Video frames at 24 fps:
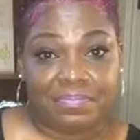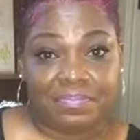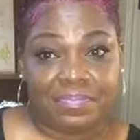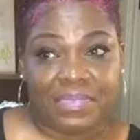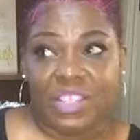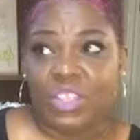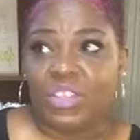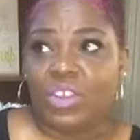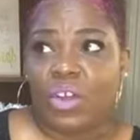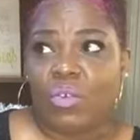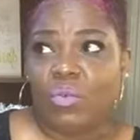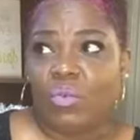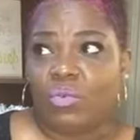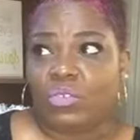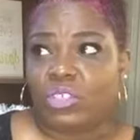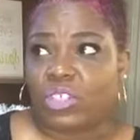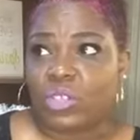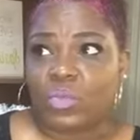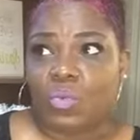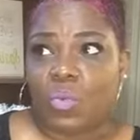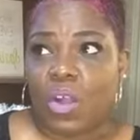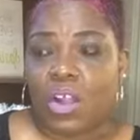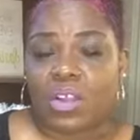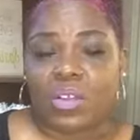You don't
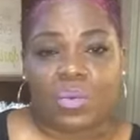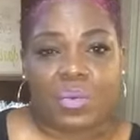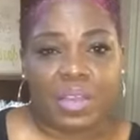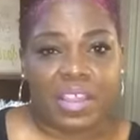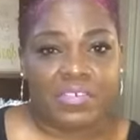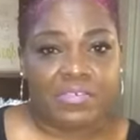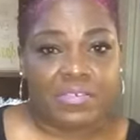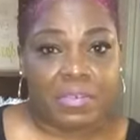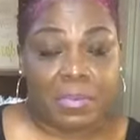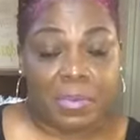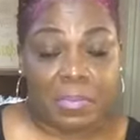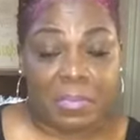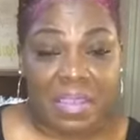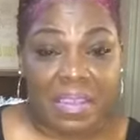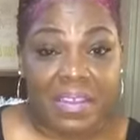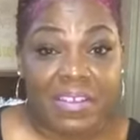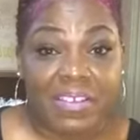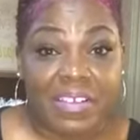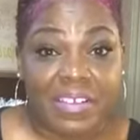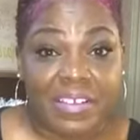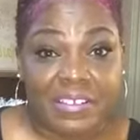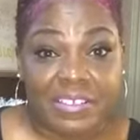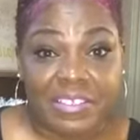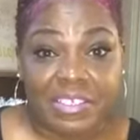just walk away from a
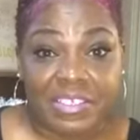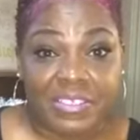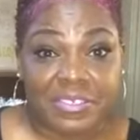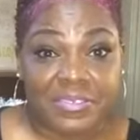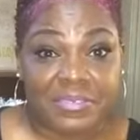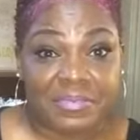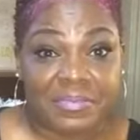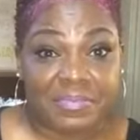marriage.